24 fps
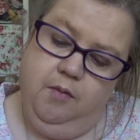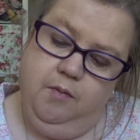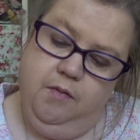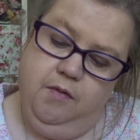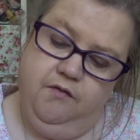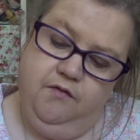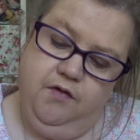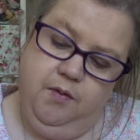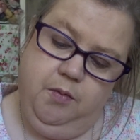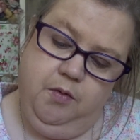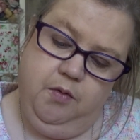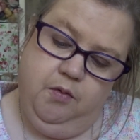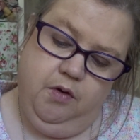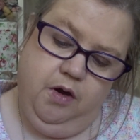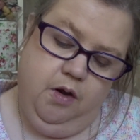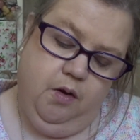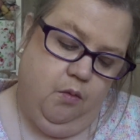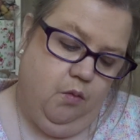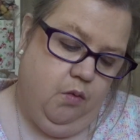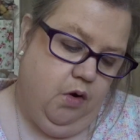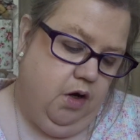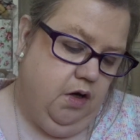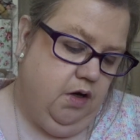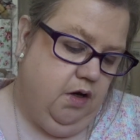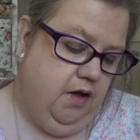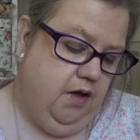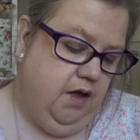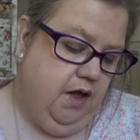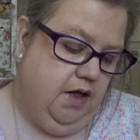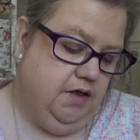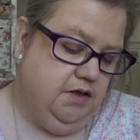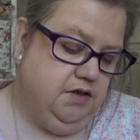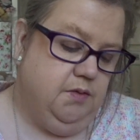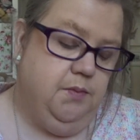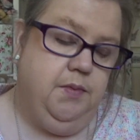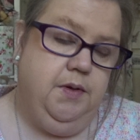February one
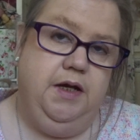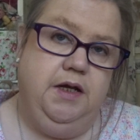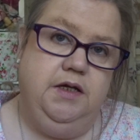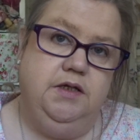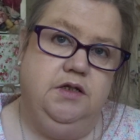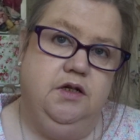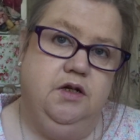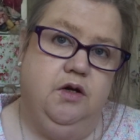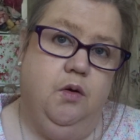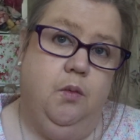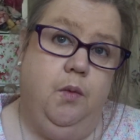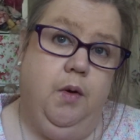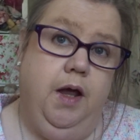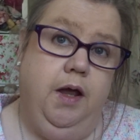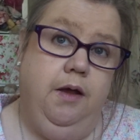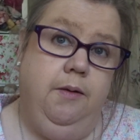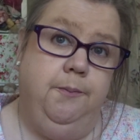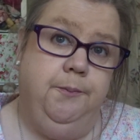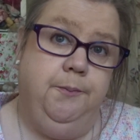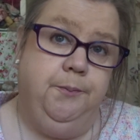yet, please look away.